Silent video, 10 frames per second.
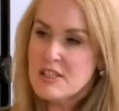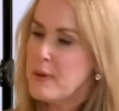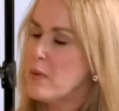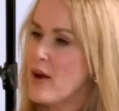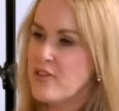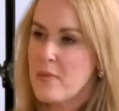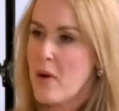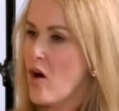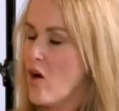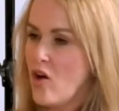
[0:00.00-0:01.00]
to be away from
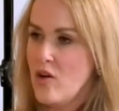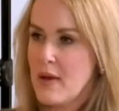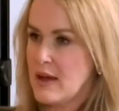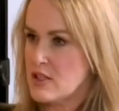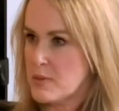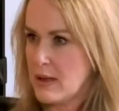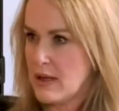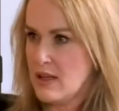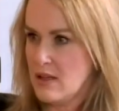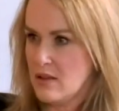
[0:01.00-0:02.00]
home, and to
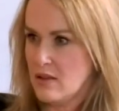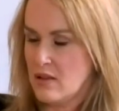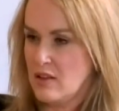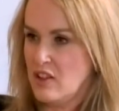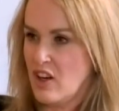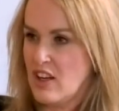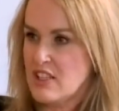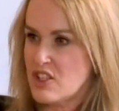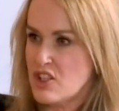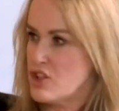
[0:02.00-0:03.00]
be, you know,
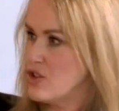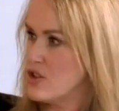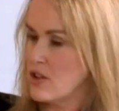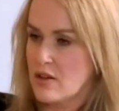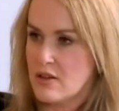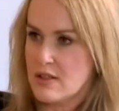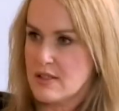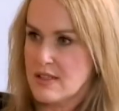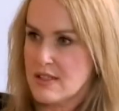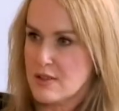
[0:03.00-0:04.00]
institutionalised
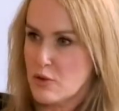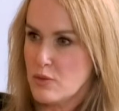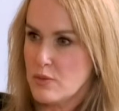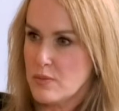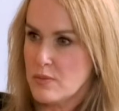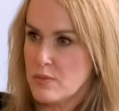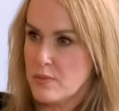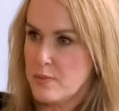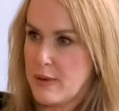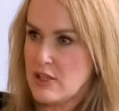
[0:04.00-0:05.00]
in this little
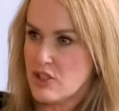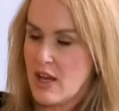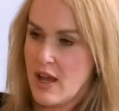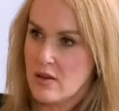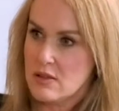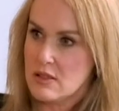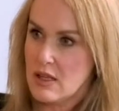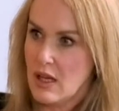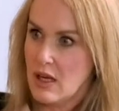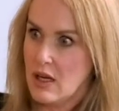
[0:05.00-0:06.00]
beach town, to
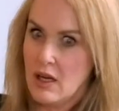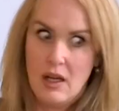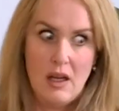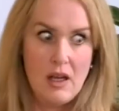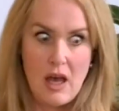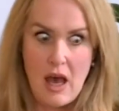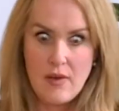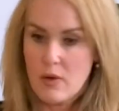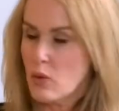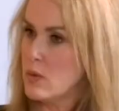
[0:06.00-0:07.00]
then
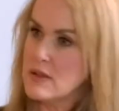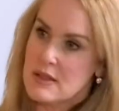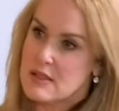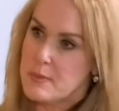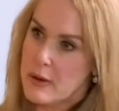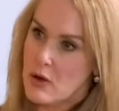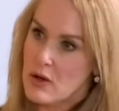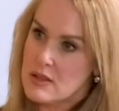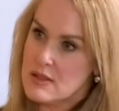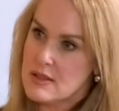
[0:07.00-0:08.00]
having all these
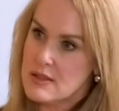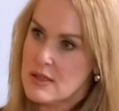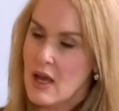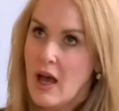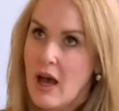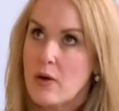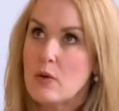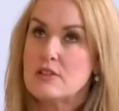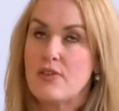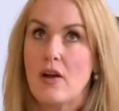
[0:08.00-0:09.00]
experiences, and
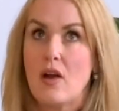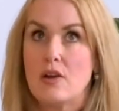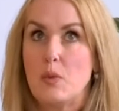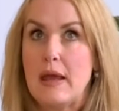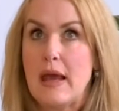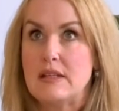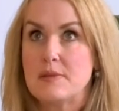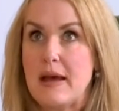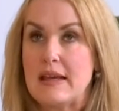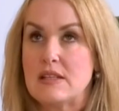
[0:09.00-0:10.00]
always felt like we had to
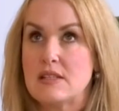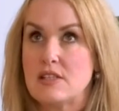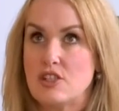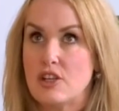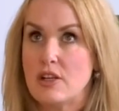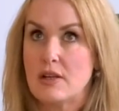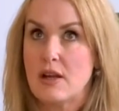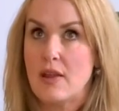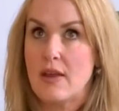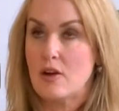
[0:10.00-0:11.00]
make a decision,
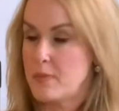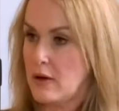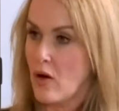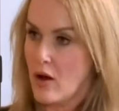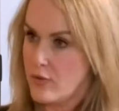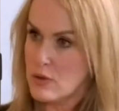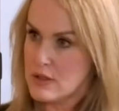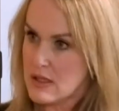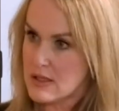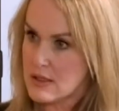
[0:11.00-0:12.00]
and they could be life or
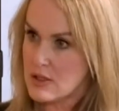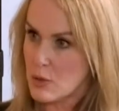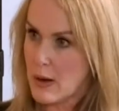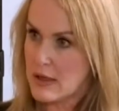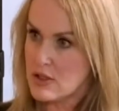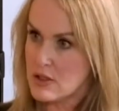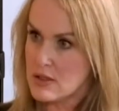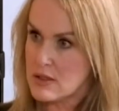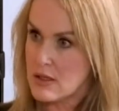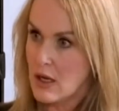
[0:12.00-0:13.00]
death
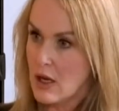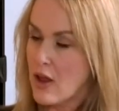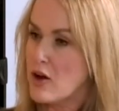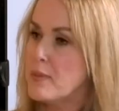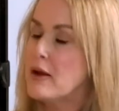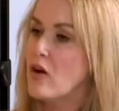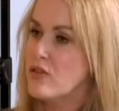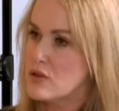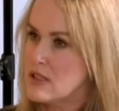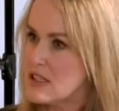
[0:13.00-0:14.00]
situations. They could be life
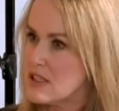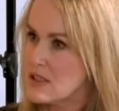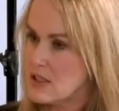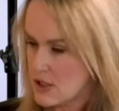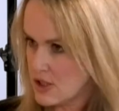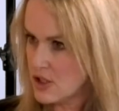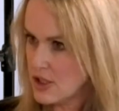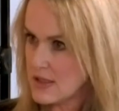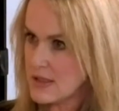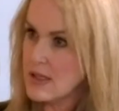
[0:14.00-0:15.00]
or death
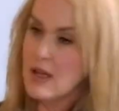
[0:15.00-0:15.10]
decisions.